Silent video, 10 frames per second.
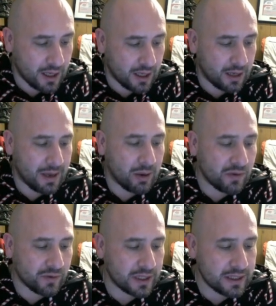
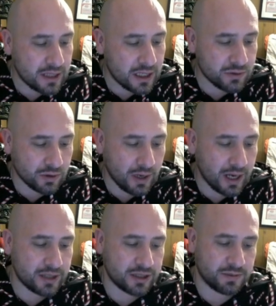However, he does
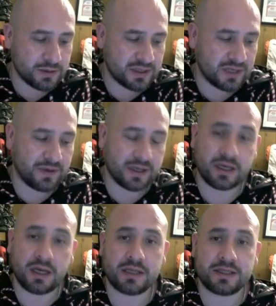require some specific
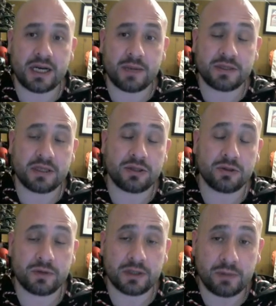setups to
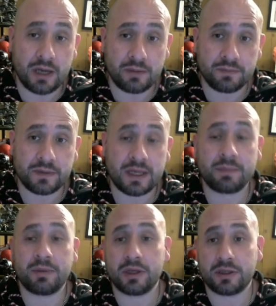do really well,
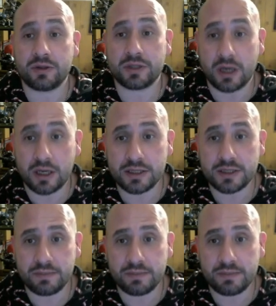like pulling those cards.